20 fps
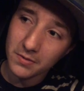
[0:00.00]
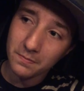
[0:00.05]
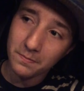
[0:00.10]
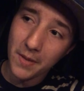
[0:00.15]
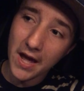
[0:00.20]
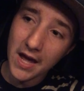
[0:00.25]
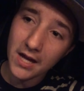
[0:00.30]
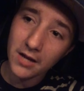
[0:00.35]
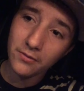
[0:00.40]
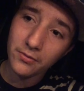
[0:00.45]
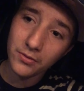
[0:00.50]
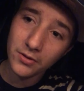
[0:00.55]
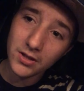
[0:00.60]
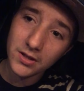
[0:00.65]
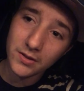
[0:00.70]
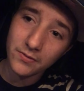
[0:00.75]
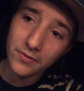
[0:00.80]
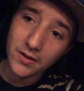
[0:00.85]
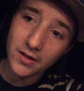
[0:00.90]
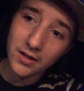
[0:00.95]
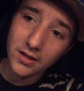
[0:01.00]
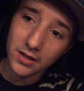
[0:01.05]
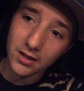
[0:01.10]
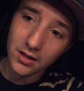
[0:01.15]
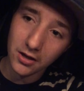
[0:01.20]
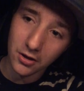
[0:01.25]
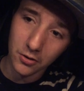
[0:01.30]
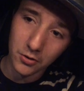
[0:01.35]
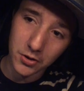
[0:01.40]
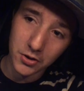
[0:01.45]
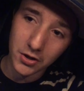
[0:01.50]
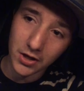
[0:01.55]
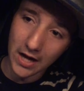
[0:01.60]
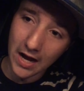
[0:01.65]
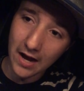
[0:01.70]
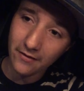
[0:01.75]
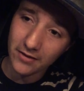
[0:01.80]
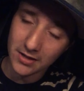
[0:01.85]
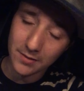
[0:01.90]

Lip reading: painfulest feeling, you can have,